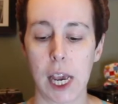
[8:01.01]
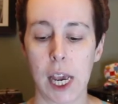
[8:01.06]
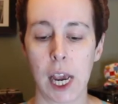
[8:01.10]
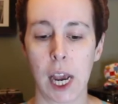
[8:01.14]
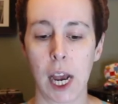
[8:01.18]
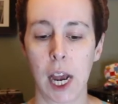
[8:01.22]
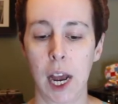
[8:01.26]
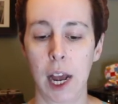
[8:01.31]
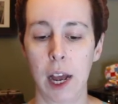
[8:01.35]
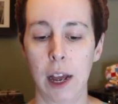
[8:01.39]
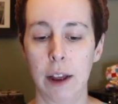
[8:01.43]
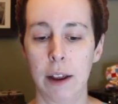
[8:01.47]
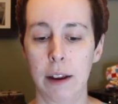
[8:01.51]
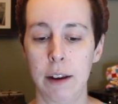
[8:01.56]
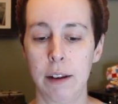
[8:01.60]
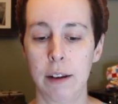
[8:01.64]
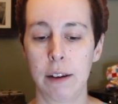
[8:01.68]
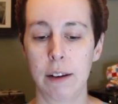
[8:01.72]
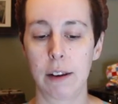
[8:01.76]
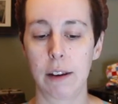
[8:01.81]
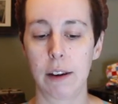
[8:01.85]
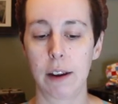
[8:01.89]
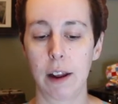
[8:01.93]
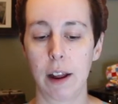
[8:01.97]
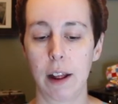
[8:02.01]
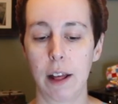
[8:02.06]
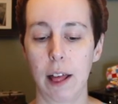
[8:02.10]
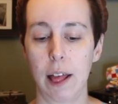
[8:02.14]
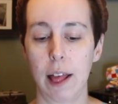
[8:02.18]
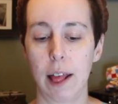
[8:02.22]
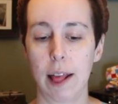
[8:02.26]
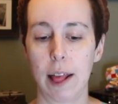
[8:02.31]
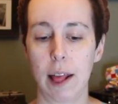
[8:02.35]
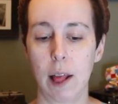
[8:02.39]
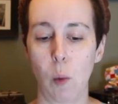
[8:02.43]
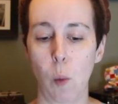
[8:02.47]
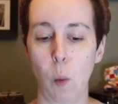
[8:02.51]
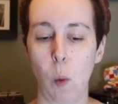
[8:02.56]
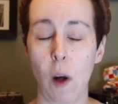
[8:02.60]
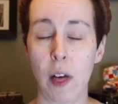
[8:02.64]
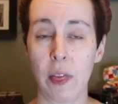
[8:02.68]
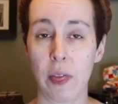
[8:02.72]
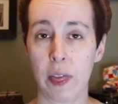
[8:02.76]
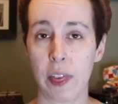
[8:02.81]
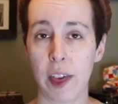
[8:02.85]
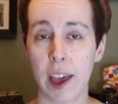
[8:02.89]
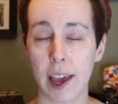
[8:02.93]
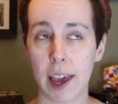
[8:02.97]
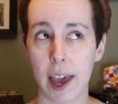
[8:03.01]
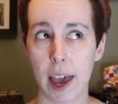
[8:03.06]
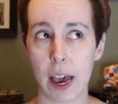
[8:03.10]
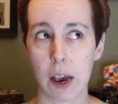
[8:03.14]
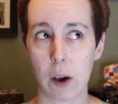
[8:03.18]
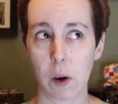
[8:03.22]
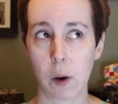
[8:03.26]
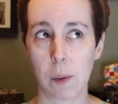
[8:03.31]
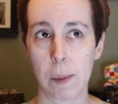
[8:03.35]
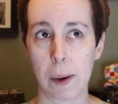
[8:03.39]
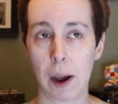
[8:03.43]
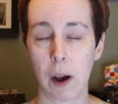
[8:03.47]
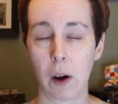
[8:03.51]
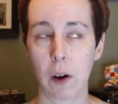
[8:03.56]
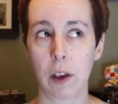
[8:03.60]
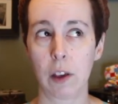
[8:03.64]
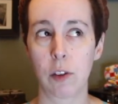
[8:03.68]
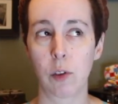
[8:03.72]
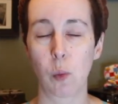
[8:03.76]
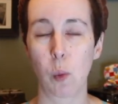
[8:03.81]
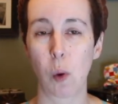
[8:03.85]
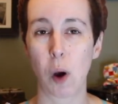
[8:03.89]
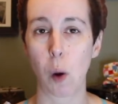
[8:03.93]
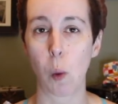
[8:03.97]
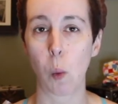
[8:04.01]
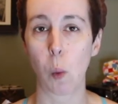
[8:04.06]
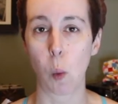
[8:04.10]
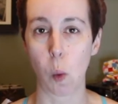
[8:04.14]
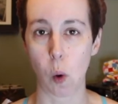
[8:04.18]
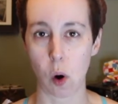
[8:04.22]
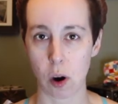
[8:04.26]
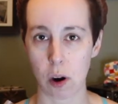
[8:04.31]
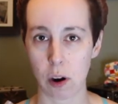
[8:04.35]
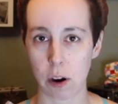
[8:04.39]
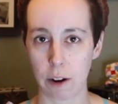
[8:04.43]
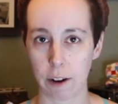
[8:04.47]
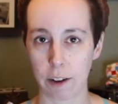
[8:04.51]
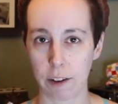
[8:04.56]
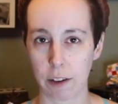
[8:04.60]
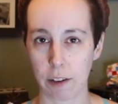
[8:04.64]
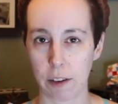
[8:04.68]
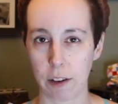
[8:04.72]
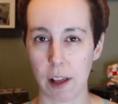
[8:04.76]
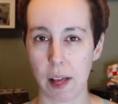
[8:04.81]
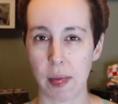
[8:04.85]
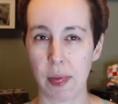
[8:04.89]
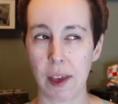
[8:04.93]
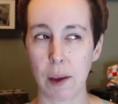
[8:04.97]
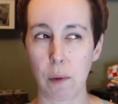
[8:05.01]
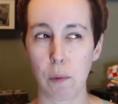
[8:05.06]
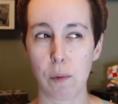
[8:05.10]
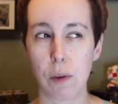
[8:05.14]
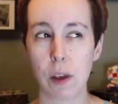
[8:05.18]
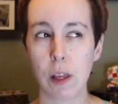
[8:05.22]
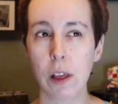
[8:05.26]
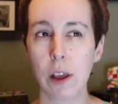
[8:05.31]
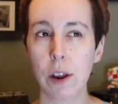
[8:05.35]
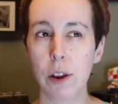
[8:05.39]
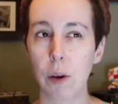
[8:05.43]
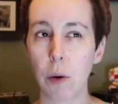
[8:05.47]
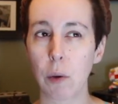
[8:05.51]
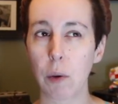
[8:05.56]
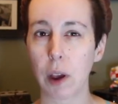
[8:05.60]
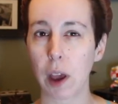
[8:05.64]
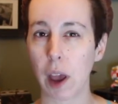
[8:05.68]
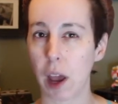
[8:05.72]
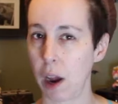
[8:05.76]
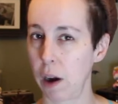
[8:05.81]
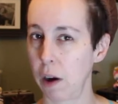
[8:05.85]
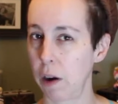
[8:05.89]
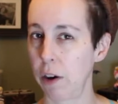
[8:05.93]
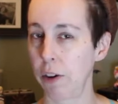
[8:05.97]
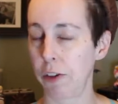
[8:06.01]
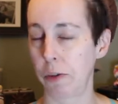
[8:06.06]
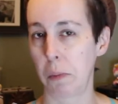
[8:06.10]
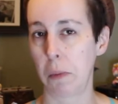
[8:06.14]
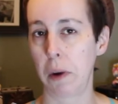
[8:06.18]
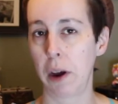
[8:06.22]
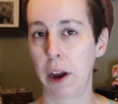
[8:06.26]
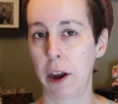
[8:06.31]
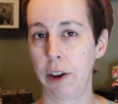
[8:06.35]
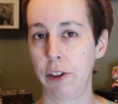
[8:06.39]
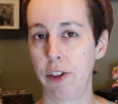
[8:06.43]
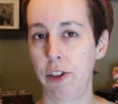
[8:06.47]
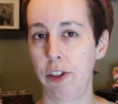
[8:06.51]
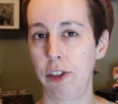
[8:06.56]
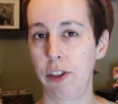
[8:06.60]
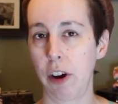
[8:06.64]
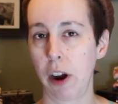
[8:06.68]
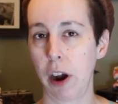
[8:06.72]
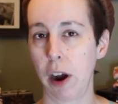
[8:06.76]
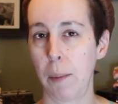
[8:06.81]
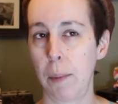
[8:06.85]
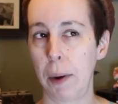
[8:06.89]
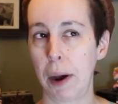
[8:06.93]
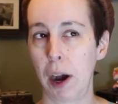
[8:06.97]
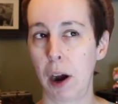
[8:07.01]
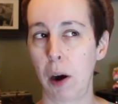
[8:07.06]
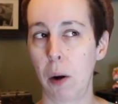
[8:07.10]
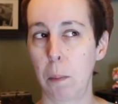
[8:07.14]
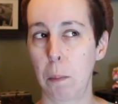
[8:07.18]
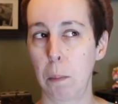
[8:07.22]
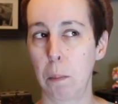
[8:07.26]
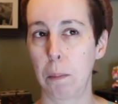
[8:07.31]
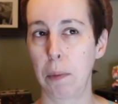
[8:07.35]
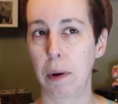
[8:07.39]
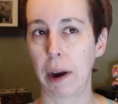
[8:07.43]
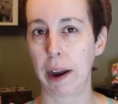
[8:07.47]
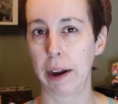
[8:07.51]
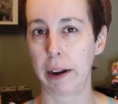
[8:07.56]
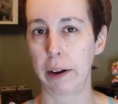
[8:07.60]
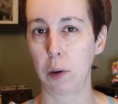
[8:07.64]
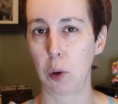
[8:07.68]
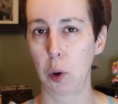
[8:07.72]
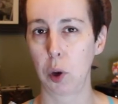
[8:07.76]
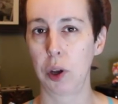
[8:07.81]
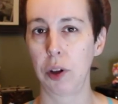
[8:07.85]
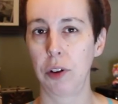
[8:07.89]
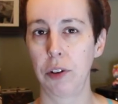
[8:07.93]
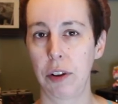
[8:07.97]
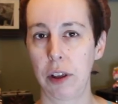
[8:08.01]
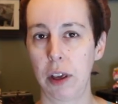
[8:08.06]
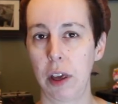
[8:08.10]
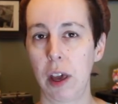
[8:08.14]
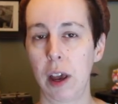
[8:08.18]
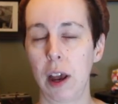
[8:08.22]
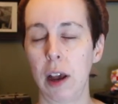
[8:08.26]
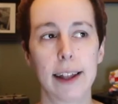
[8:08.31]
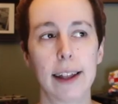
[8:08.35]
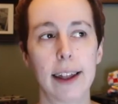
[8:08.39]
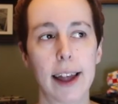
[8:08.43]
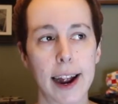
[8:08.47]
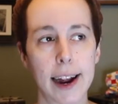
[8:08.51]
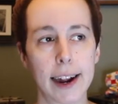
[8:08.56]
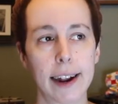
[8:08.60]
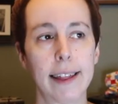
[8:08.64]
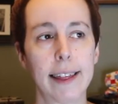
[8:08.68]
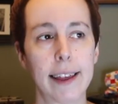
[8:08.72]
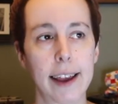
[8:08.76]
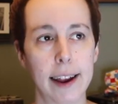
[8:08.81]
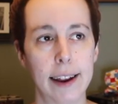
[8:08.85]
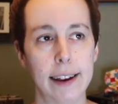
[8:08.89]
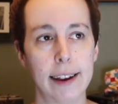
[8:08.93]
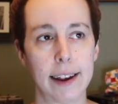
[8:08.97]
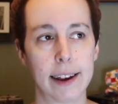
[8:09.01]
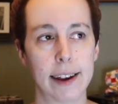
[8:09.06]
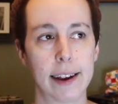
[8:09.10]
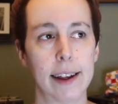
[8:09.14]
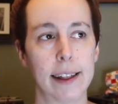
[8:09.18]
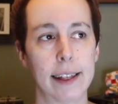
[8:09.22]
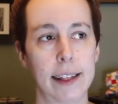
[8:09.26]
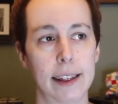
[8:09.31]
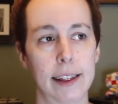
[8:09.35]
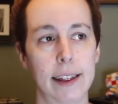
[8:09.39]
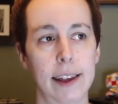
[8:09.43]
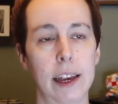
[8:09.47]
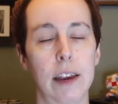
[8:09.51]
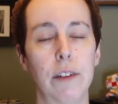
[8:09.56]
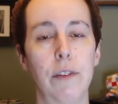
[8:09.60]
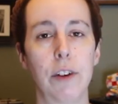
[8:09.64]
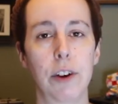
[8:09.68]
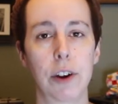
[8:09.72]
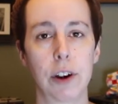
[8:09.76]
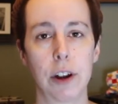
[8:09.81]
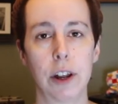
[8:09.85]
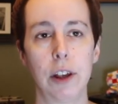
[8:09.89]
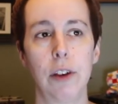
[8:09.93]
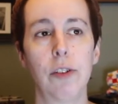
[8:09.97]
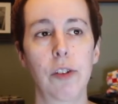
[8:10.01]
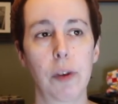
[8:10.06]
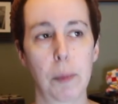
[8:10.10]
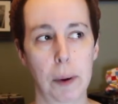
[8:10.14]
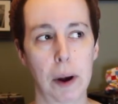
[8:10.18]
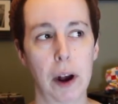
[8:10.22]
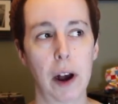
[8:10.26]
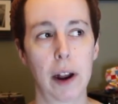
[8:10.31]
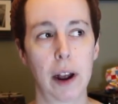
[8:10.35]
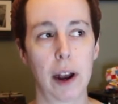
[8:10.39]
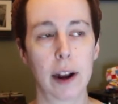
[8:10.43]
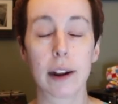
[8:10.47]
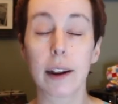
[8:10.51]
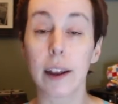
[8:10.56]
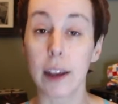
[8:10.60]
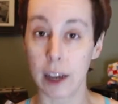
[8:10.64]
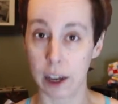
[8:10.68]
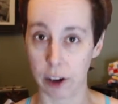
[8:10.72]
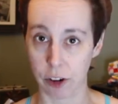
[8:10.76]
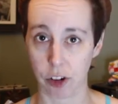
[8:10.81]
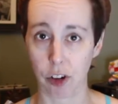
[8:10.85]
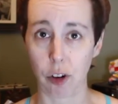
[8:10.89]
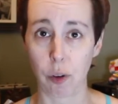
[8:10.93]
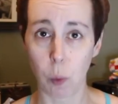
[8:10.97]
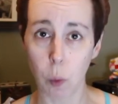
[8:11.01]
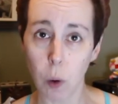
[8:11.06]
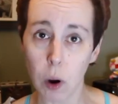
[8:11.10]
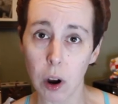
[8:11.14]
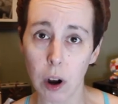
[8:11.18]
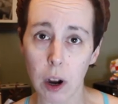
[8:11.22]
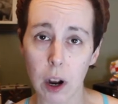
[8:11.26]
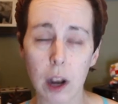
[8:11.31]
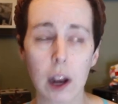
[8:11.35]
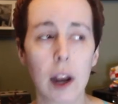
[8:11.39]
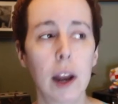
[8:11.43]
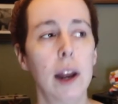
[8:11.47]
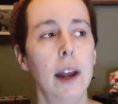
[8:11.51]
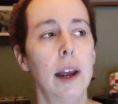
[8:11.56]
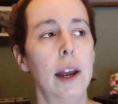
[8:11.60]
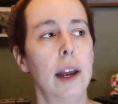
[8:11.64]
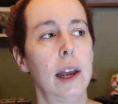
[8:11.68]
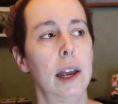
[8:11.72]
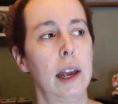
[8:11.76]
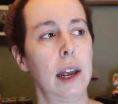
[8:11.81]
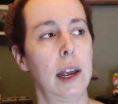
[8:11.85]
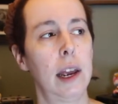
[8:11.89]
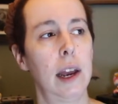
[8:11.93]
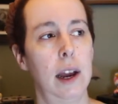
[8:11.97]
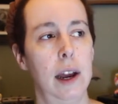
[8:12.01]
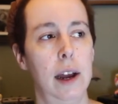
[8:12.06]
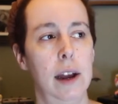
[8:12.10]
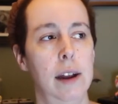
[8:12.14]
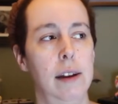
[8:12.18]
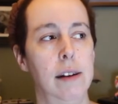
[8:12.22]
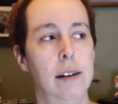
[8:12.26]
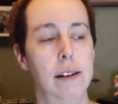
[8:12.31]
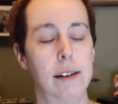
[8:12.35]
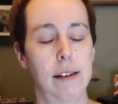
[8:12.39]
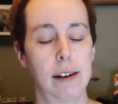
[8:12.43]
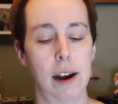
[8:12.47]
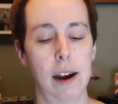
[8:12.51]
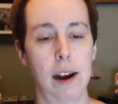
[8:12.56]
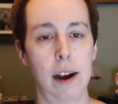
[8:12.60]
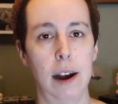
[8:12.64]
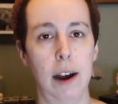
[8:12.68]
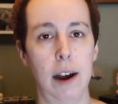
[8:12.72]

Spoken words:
And what they care about is what works. They really don't care as much about brand loyalty. I liked the idea that like, if you're gonna use a product, it should work. And